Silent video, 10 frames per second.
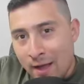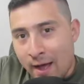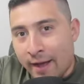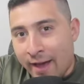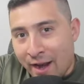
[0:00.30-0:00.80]

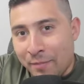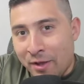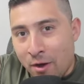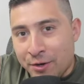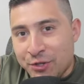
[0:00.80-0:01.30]
I gotta be
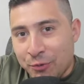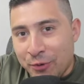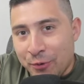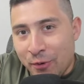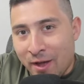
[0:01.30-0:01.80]
honest with
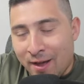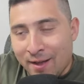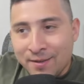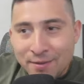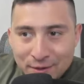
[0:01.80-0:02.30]
you
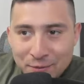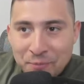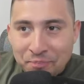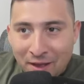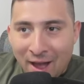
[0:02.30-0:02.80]
guys.
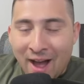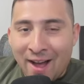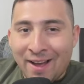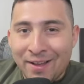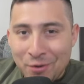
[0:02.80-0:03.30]

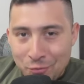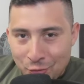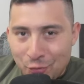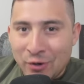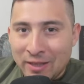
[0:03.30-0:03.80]
I
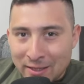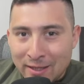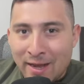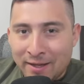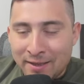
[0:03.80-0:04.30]
really
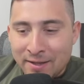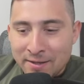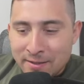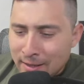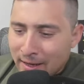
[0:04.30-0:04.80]
like
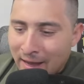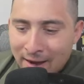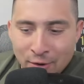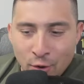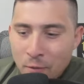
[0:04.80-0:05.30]
this. Like,
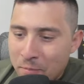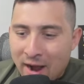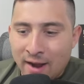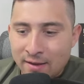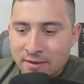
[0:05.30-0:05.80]
I know
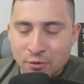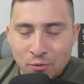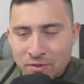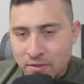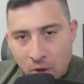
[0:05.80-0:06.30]
Binance
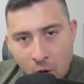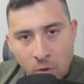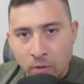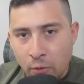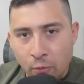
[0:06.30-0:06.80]
was the
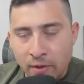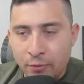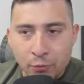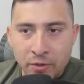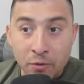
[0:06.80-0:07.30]
only one
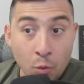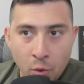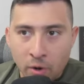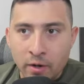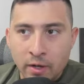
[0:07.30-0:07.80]
doing
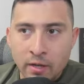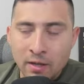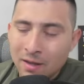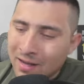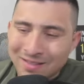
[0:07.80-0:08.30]
work
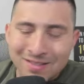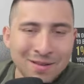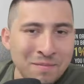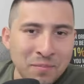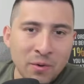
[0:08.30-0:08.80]
at
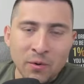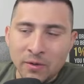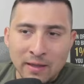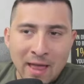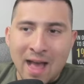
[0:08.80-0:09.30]
some
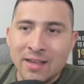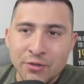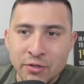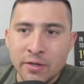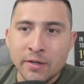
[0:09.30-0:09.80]
point
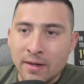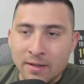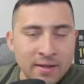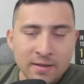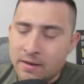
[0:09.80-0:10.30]
last year and
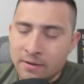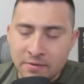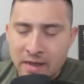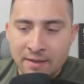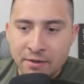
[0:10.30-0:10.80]

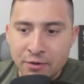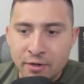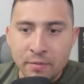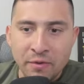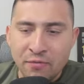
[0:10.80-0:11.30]
the
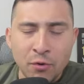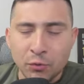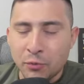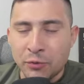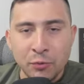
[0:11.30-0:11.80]
year before
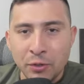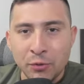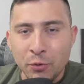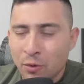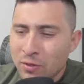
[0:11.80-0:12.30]

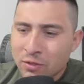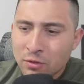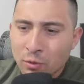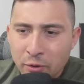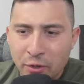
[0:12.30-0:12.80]
2022. It was
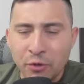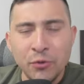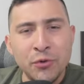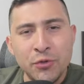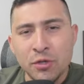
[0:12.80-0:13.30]
super
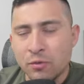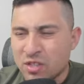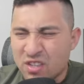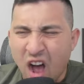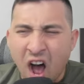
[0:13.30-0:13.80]
huge. It
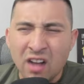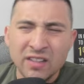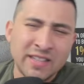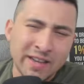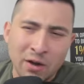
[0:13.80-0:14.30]
was
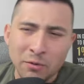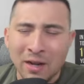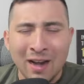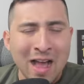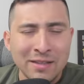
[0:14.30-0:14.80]
hot. Terra Luna
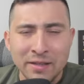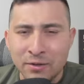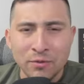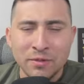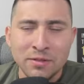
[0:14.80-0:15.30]
Classic
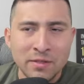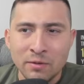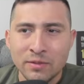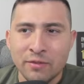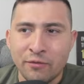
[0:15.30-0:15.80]
USTC
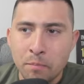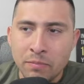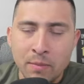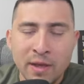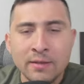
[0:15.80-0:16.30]
was
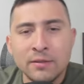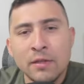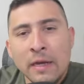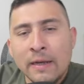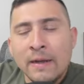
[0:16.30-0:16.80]
the best.
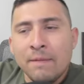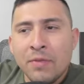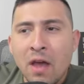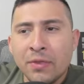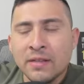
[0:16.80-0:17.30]

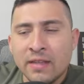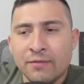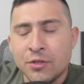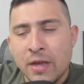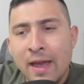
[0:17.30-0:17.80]
Now things
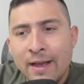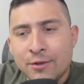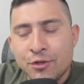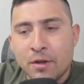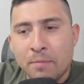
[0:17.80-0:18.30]
have
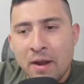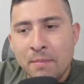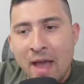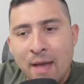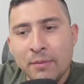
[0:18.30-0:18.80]
changed, but I'm
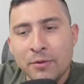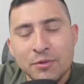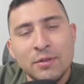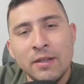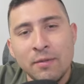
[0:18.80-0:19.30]
happy to
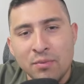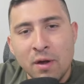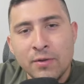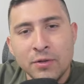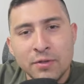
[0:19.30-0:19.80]
see the
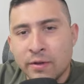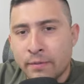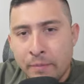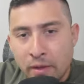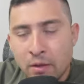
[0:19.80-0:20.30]
project still
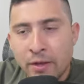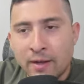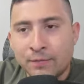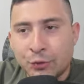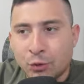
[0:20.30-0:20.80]
building
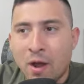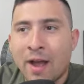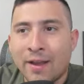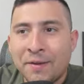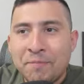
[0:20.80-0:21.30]
and
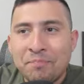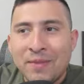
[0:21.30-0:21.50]
trying.